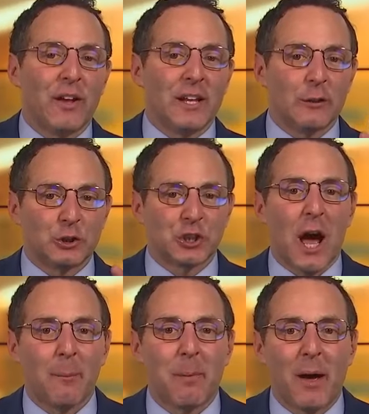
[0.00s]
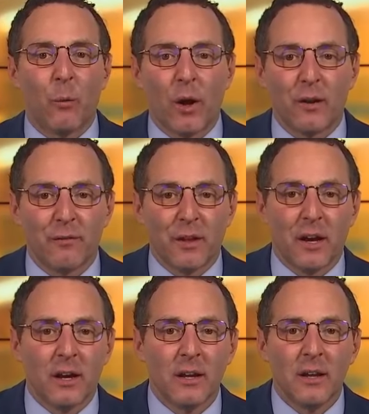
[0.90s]
video shot by one of
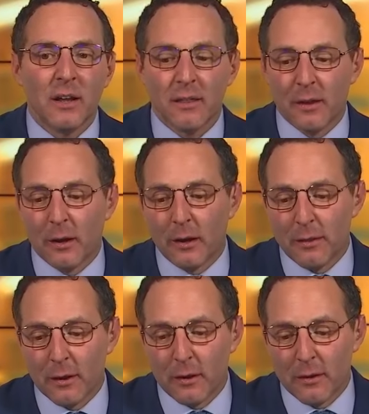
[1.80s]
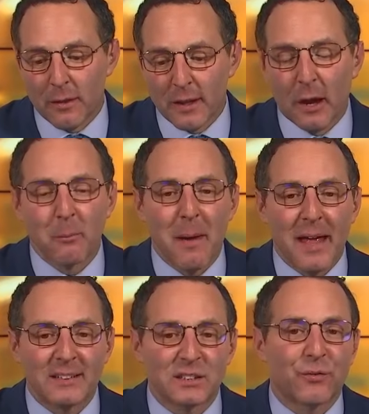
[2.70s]
the young
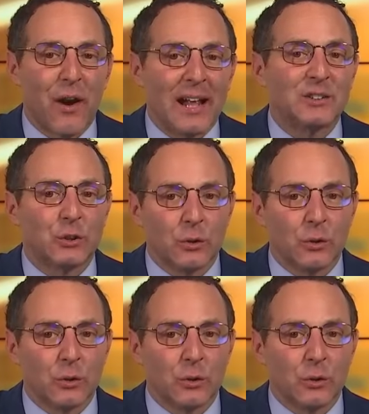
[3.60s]
men's friends,